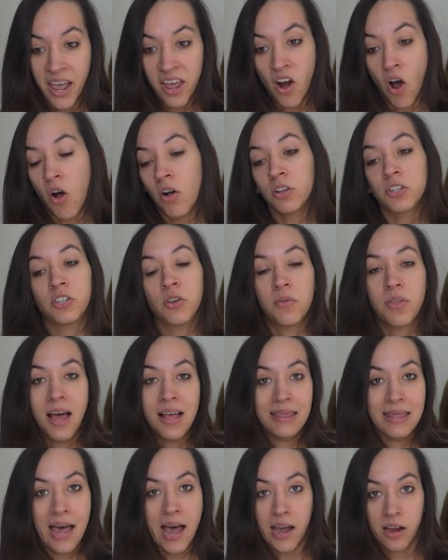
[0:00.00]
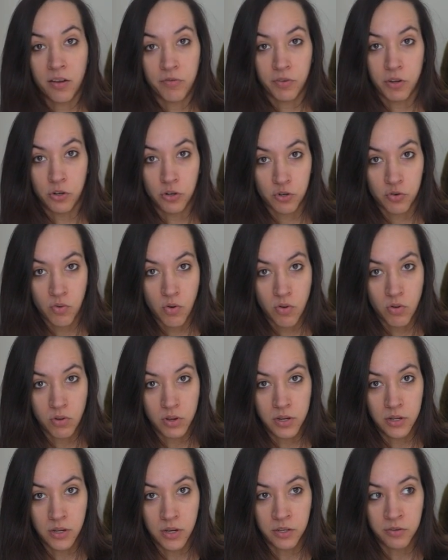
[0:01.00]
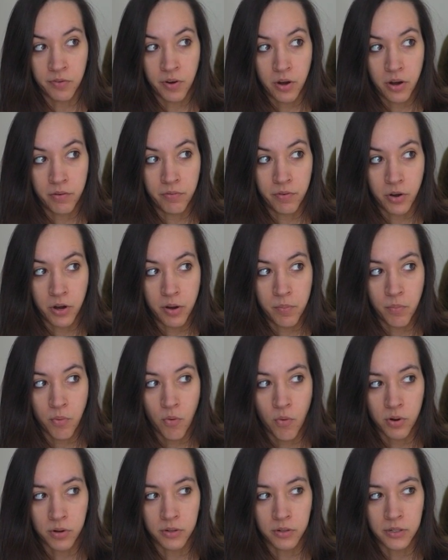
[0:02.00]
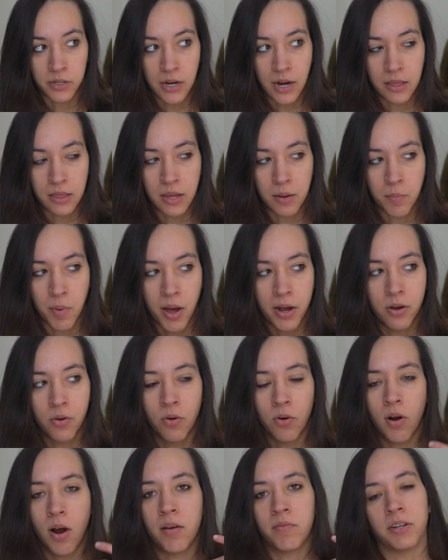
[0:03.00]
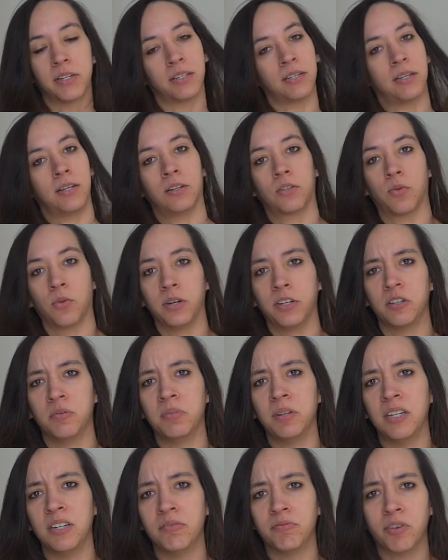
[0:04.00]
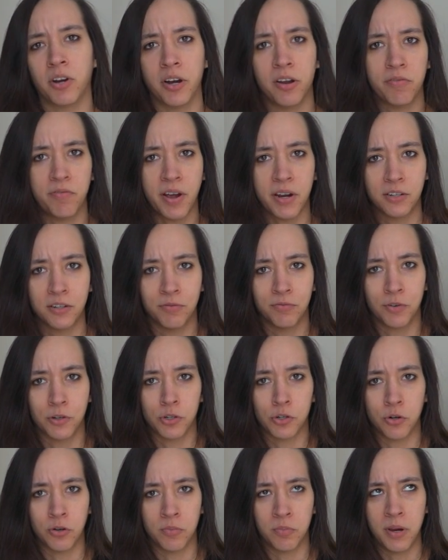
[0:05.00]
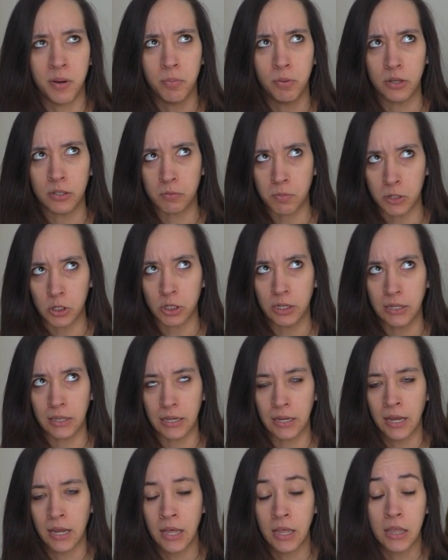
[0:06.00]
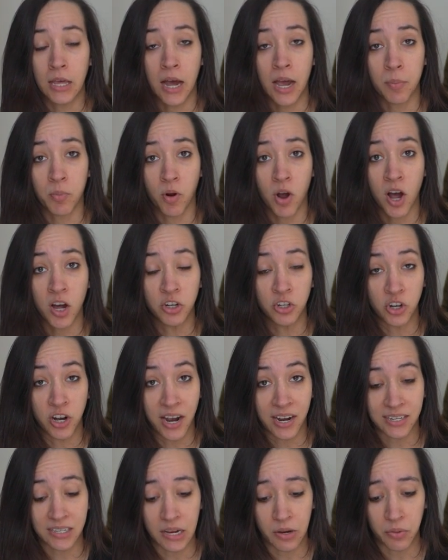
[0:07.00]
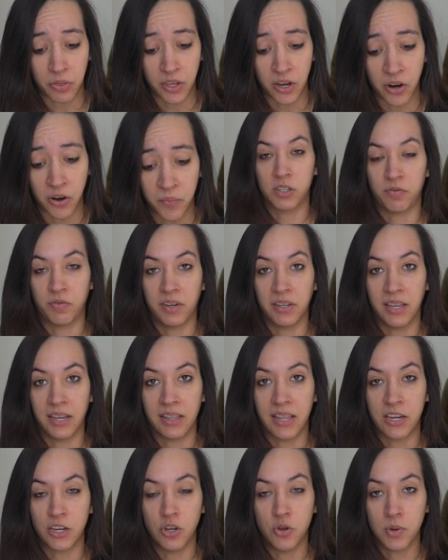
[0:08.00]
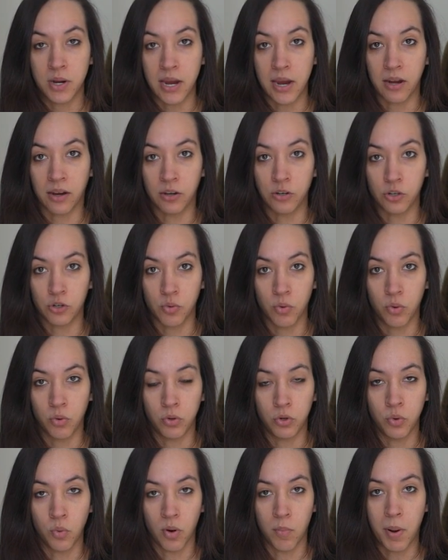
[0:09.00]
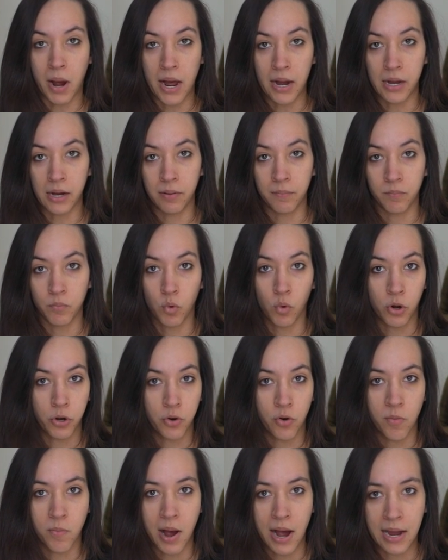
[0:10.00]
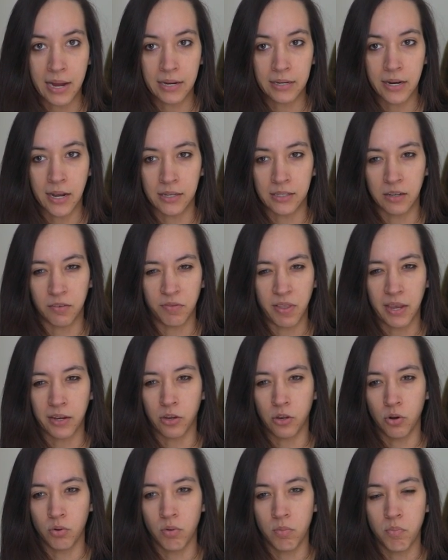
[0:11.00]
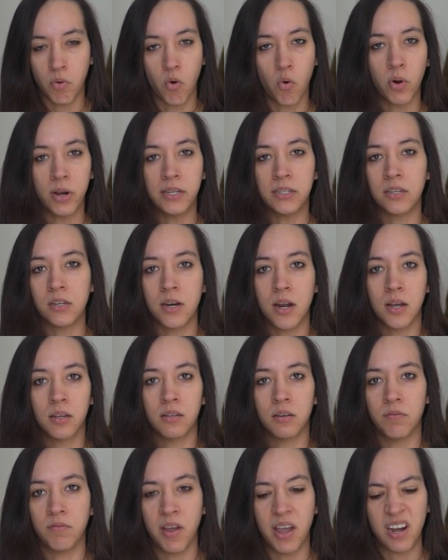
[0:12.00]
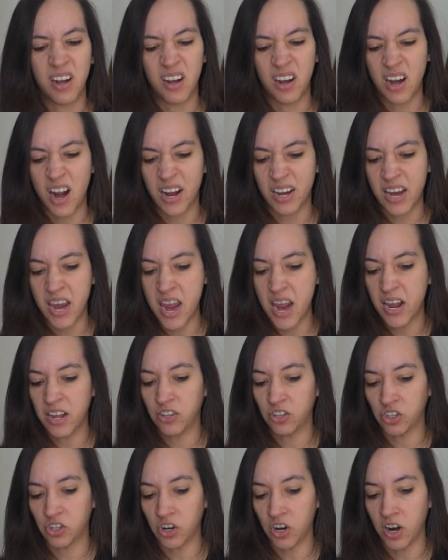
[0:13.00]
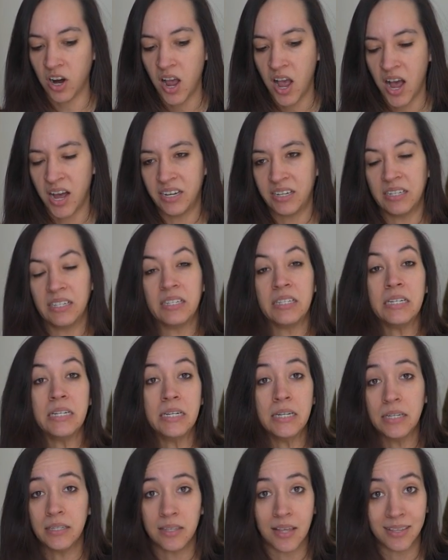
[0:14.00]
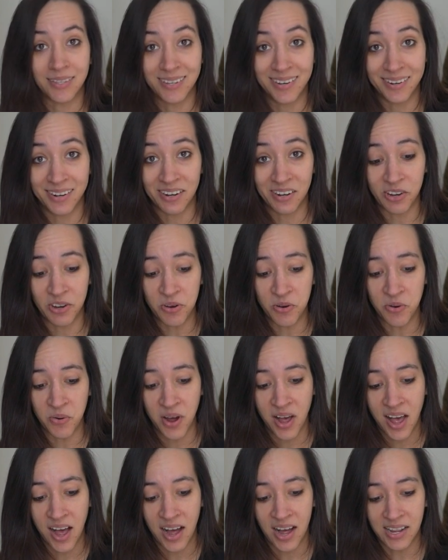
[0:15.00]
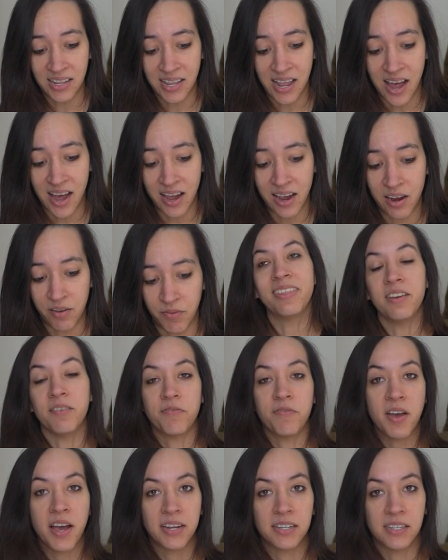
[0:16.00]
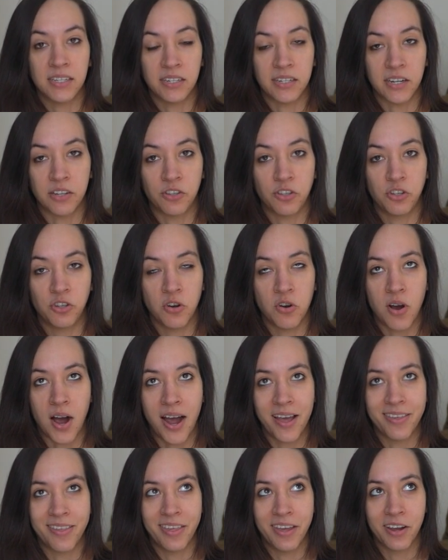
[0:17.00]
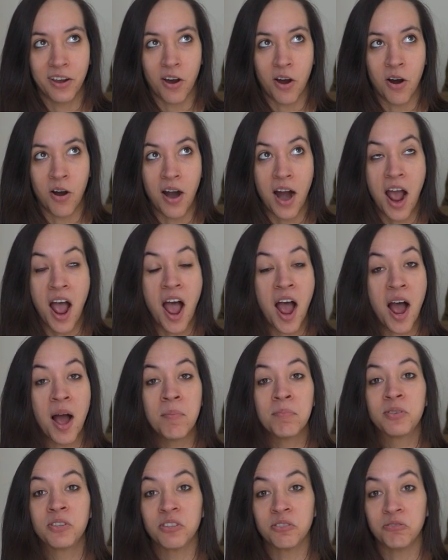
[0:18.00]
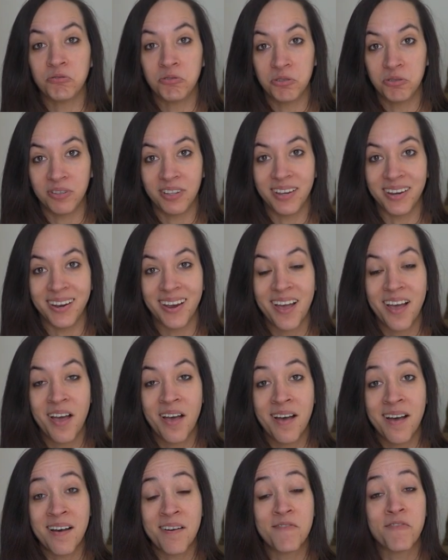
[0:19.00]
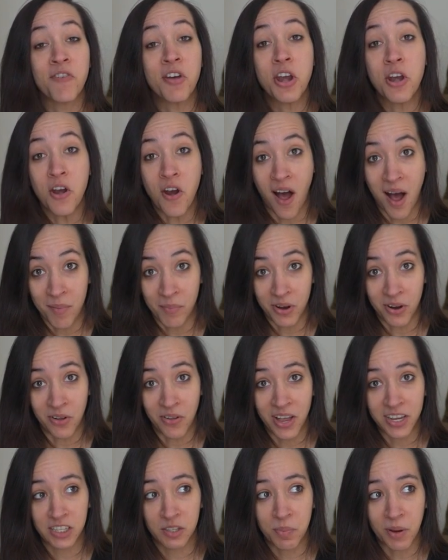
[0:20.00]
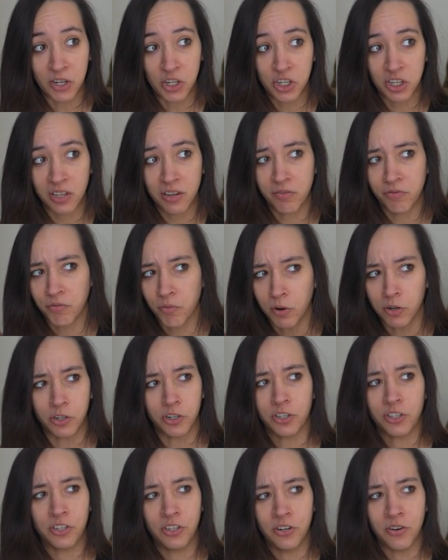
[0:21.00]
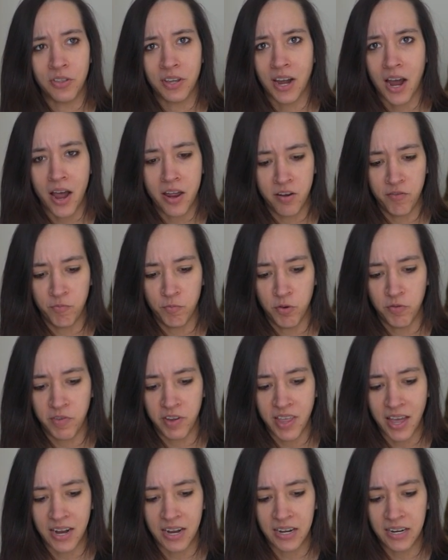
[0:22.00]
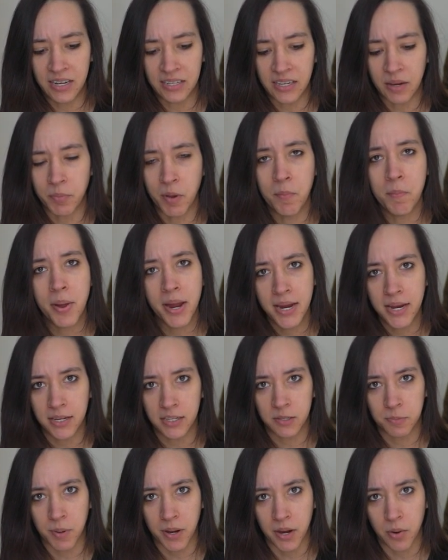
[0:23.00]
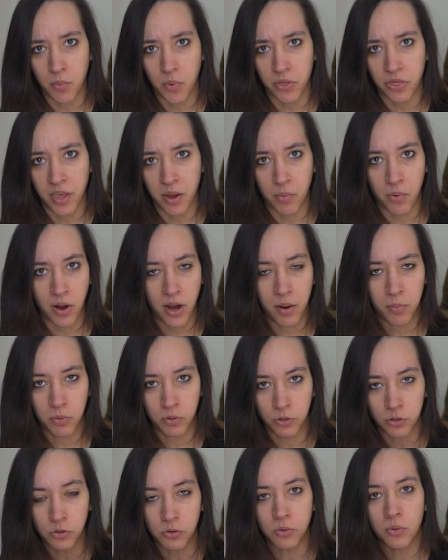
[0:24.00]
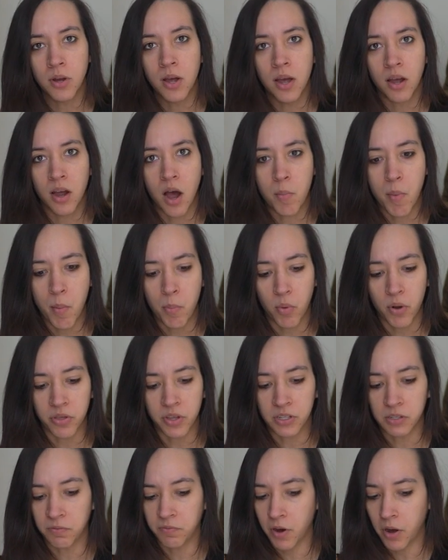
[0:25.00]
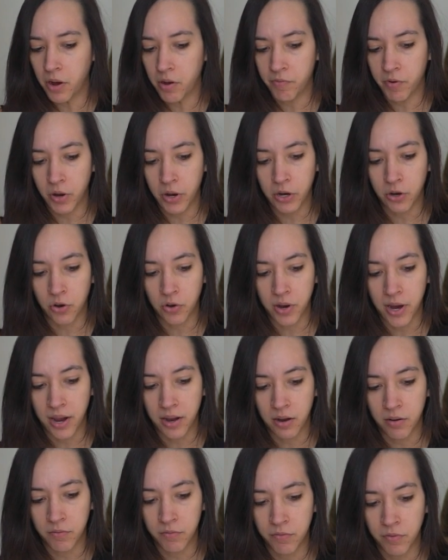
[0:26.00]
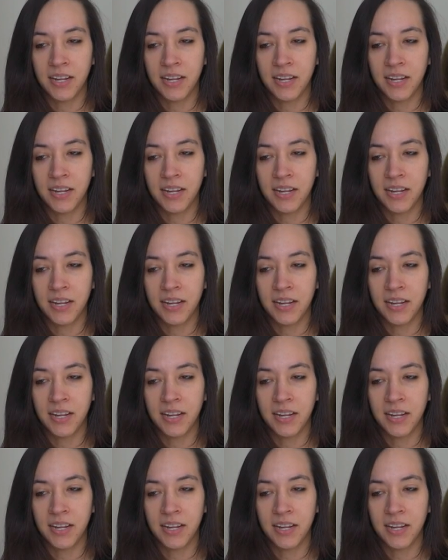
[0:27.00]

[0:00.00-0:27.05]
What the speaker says: And also that lack of control is very, very important. And I think body horror obviously is going to be very effective for certain people, especially the hypochondriacs out there. It's feeling like you can't control your body or your mind, as if like, you know, a poison has invaded it, a cancer, a disease that's eating you alive. The effects in Tetsuo, I think, are absolutely phenomenal, especially for just, you know, the kind of movie that it is. I'm amazed by what they were able to come up with. It's very, very creative.